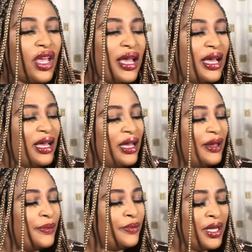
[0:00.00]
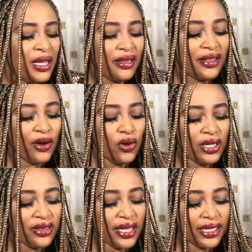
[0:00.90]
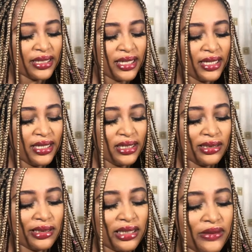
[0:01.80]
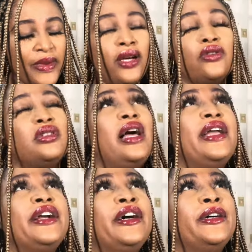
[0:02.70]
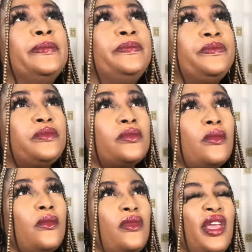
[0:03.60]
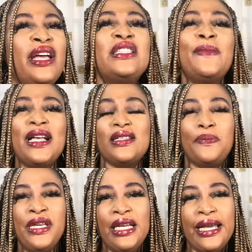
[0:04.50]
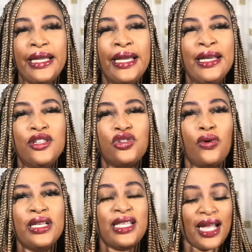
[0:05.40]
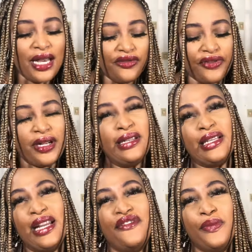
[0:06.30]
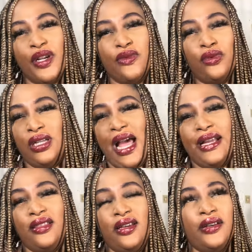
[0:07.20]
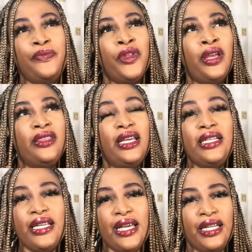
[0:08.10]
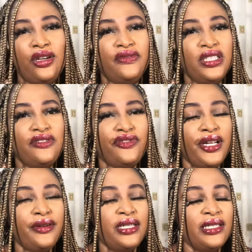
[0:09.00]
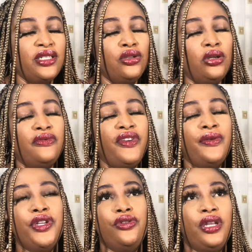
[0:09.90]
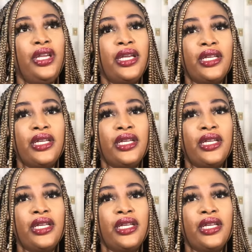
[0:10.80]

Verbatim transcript: Um, the only thing is that this smells like, um, it's mass appealing. So it's the kind of fragrance that everybody will like. The, the D N A of this fragrance is not very unique.